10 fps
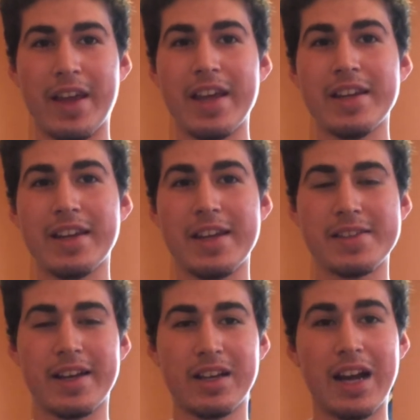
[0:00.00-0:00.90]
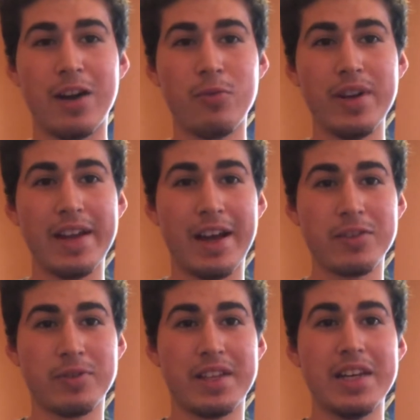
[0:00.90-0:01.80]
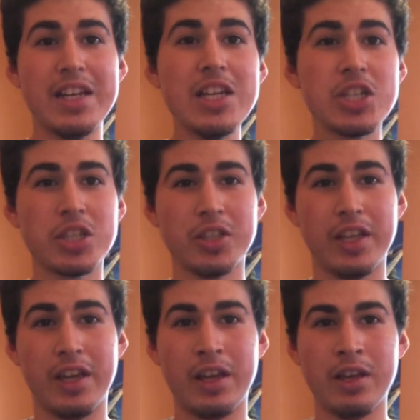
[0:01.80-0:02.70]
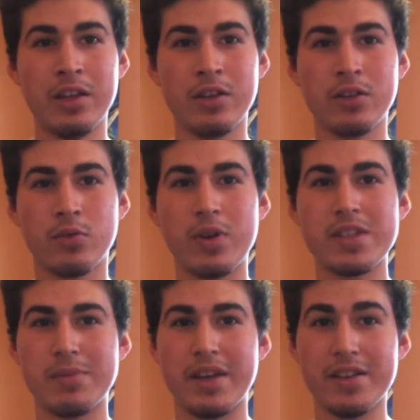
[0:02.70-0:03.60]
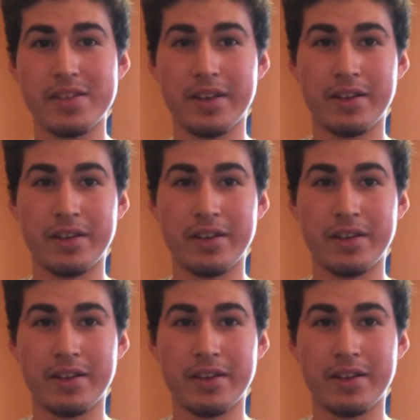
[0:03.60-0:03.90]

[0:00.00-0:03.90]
indicates that Kyle Rittenhouse was initially going to be hunting.